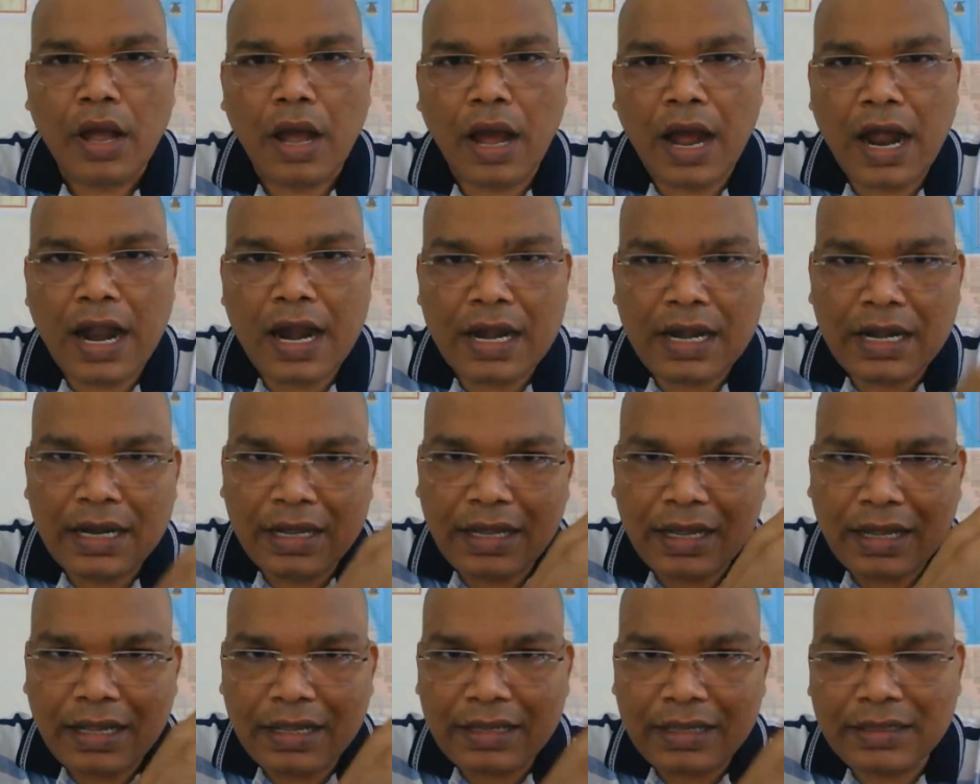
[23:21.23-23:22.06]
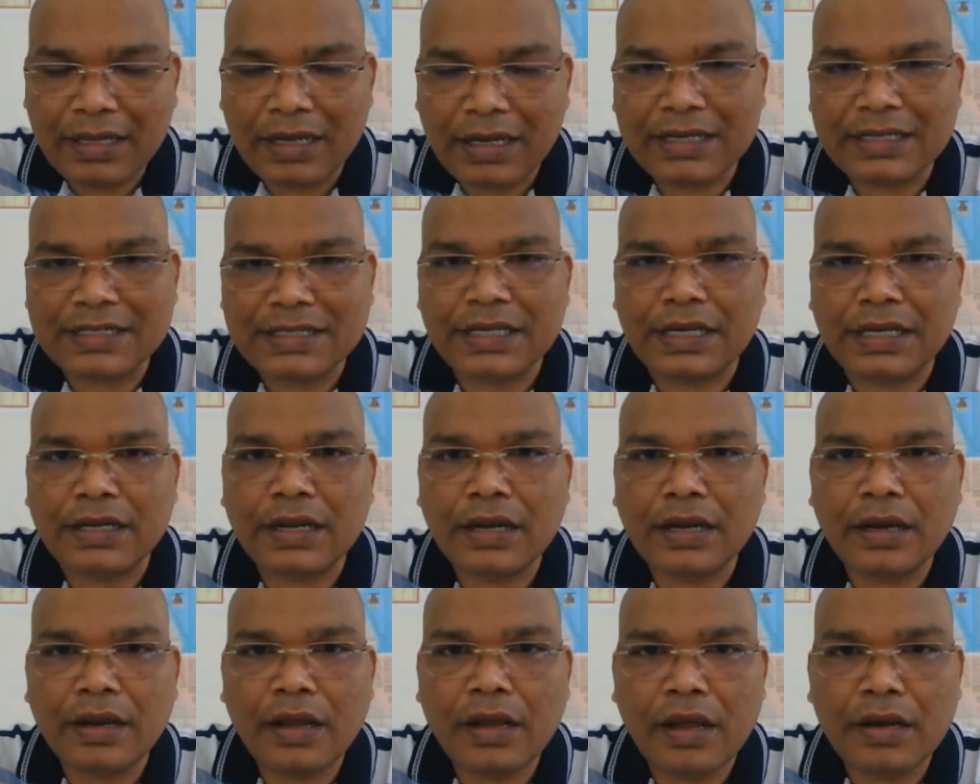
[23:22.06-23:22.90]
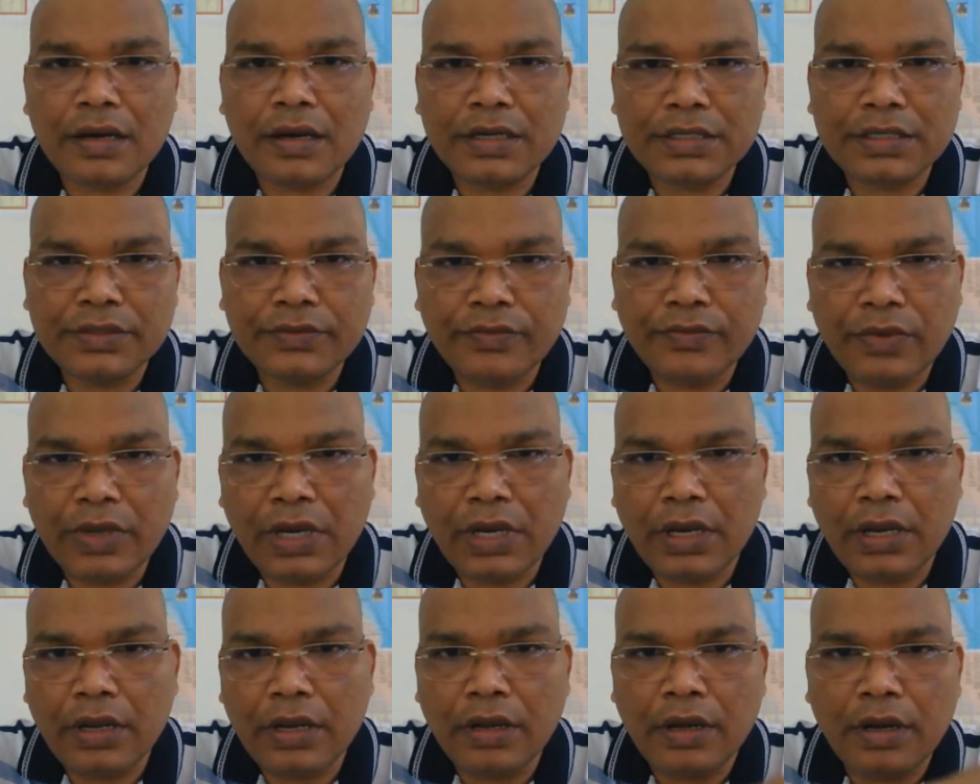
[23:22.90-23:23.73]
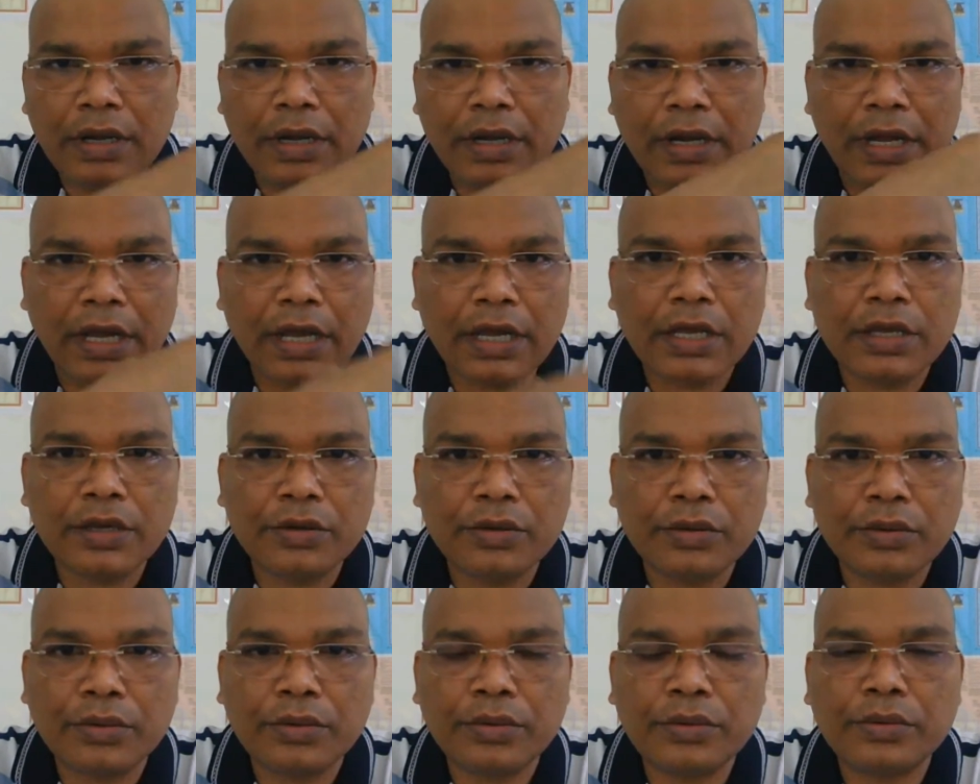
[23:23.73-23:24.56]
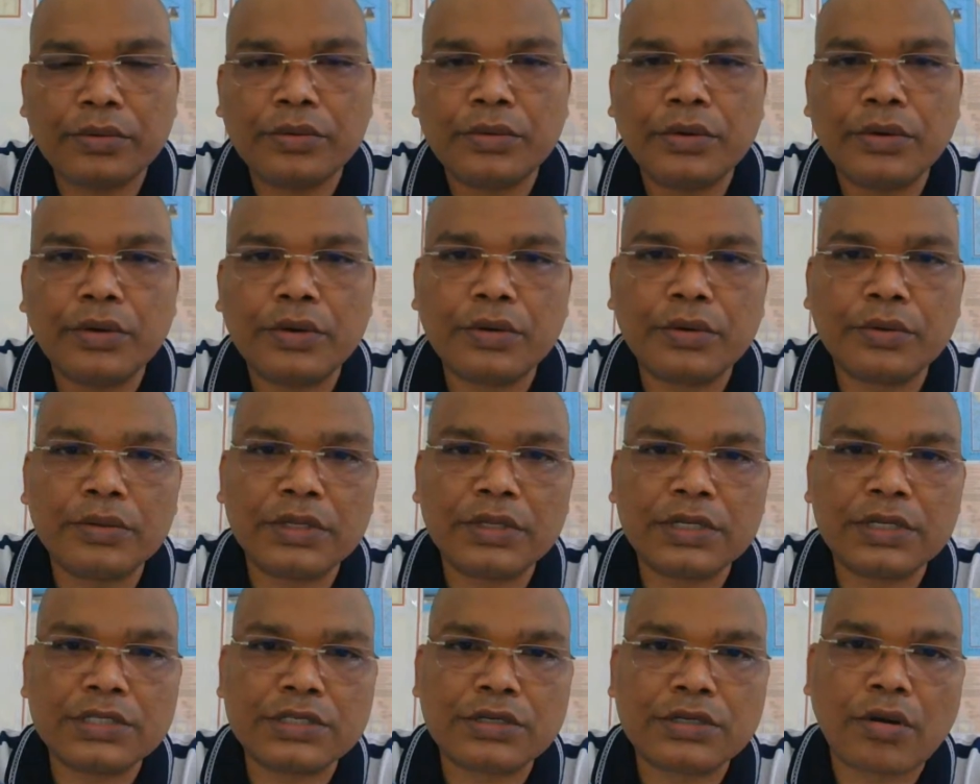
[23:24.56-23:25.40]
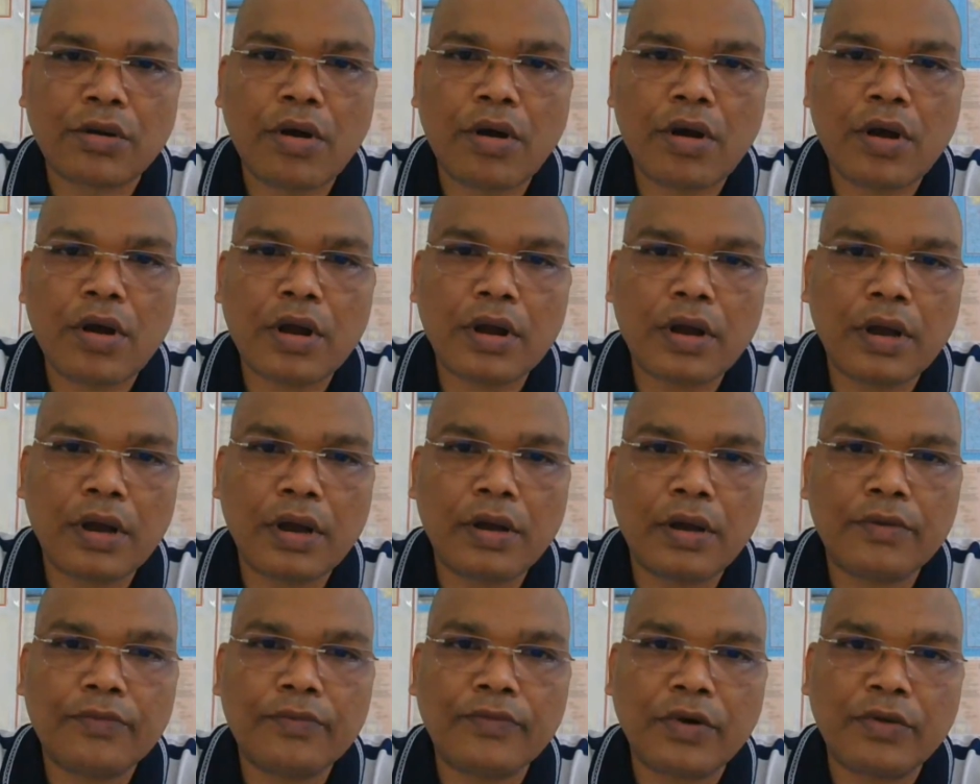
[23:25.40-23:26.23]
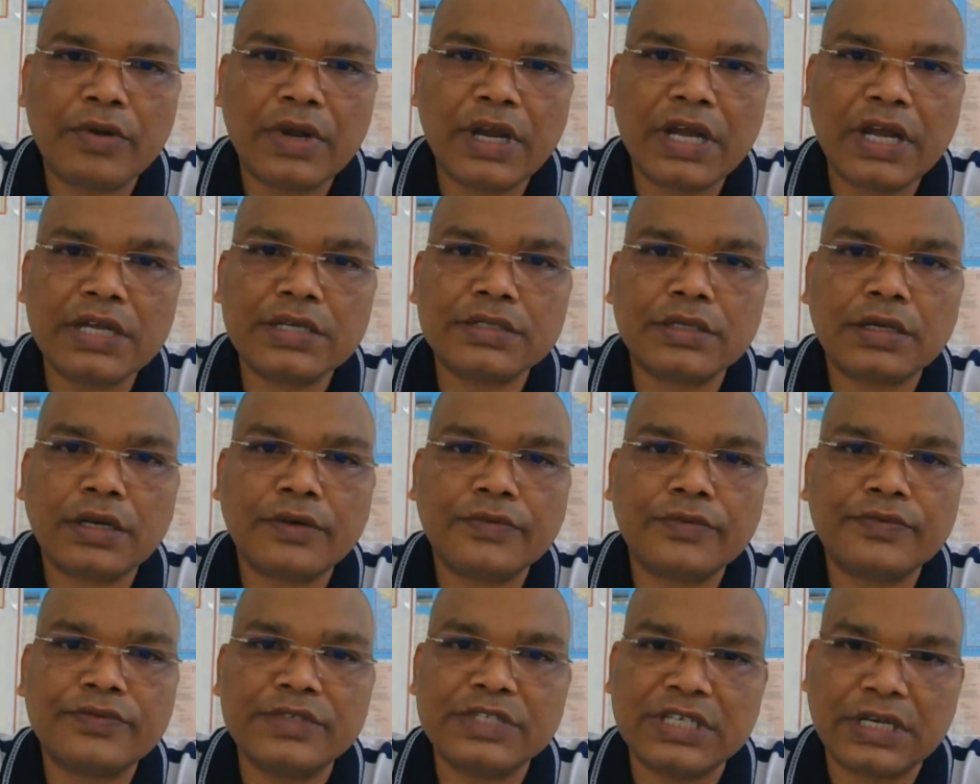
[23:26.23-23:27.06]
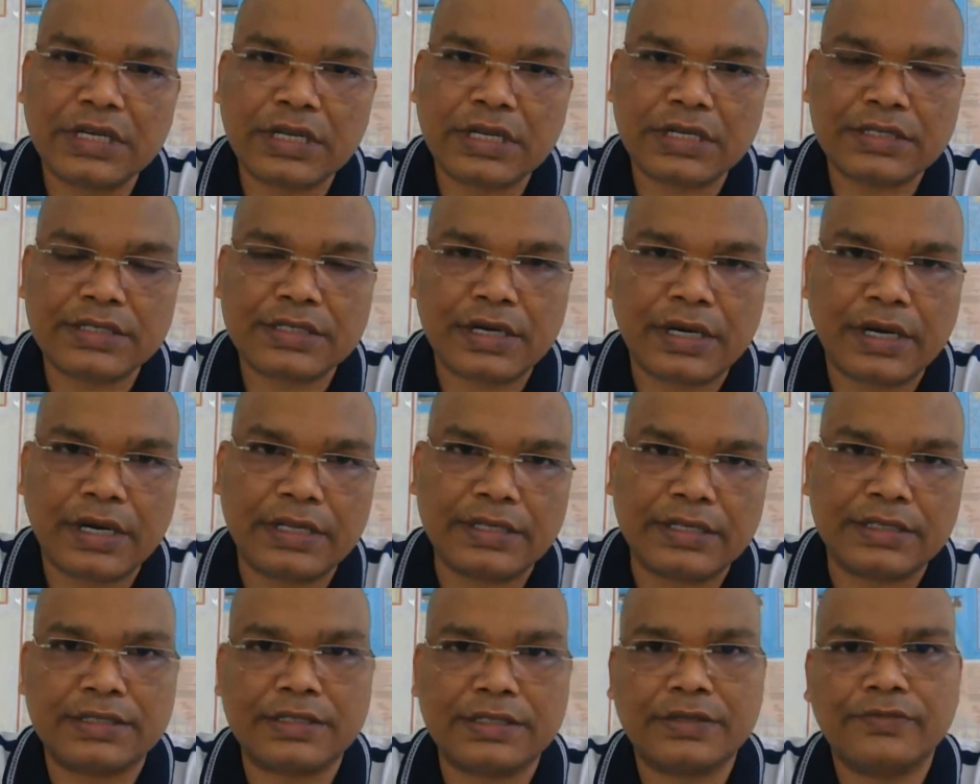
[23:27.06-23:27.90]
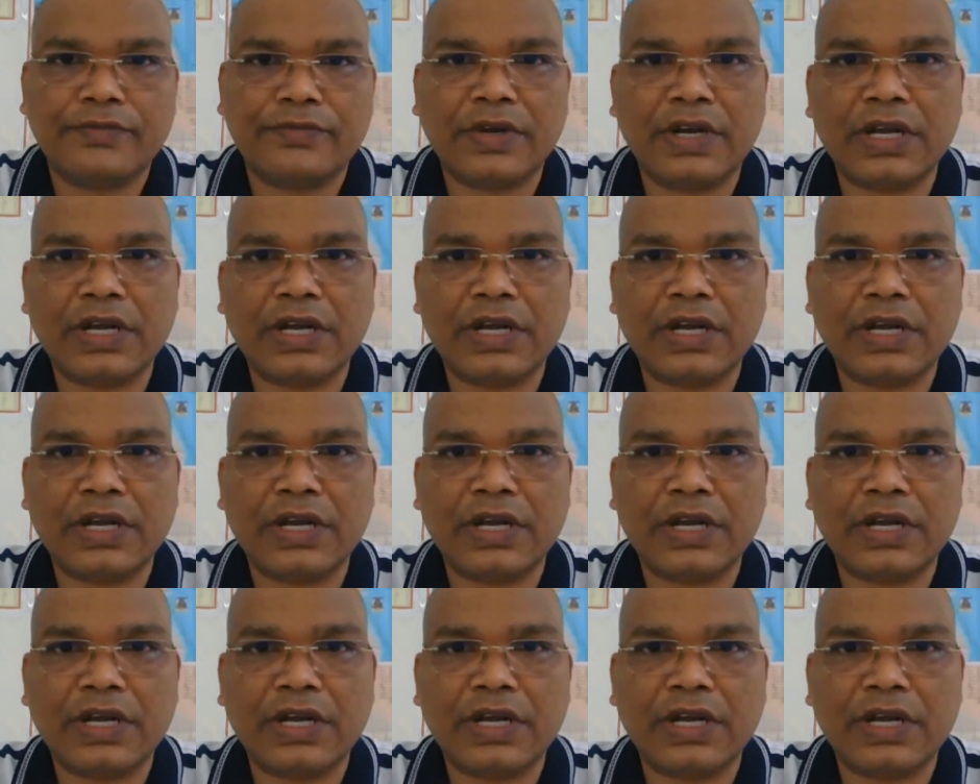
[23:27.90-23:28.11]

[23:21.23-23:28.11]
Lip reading: and that general knowledge will take you to the strong foundation of general studies.